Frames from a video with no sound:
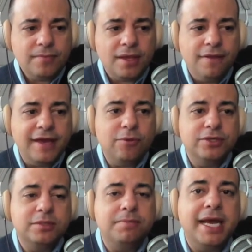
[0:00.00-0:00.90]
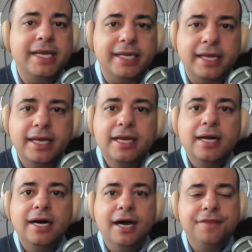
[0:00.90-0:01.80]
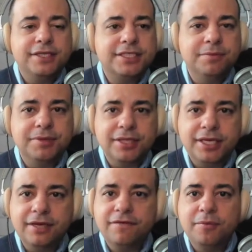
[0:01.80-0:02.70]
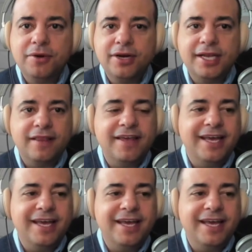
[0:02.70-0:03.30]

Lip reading: that was betting on the stability of the market.